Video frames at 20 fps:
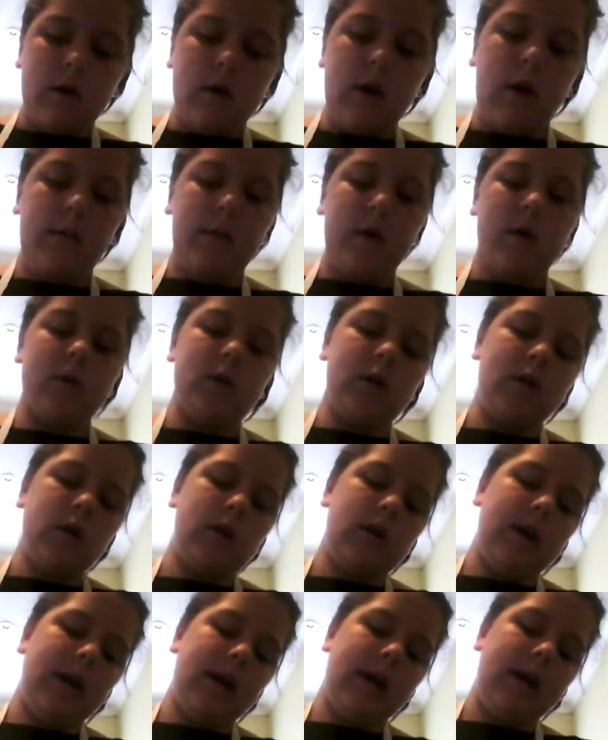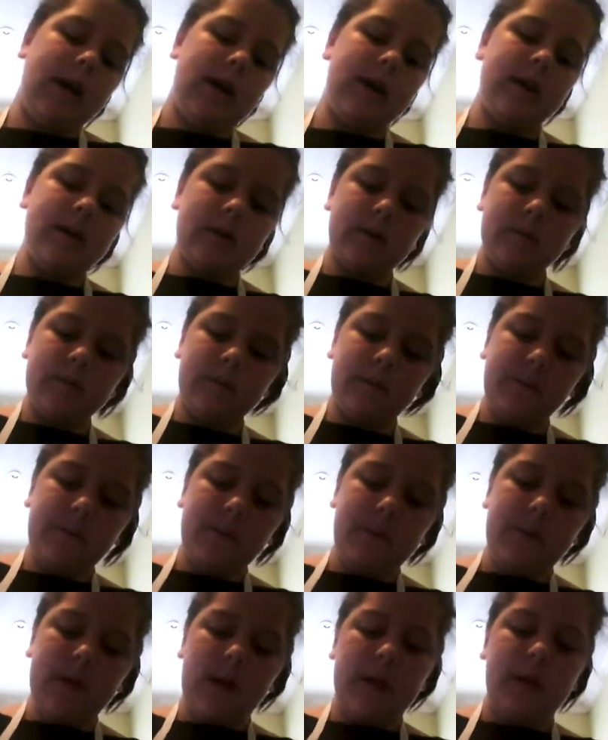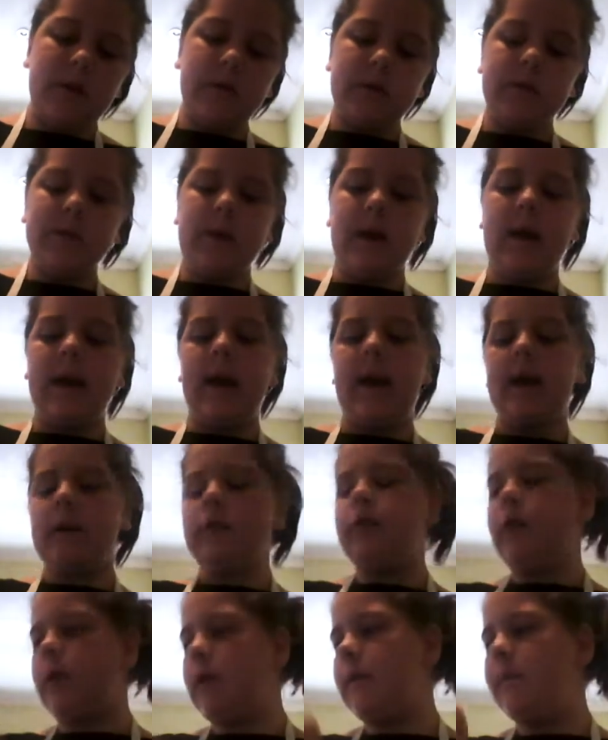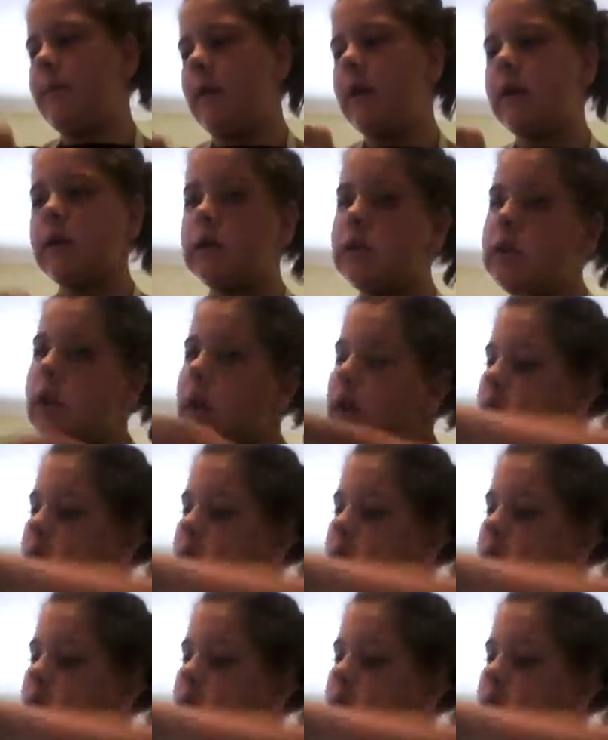I'm going to go ahead and use my electric mixer,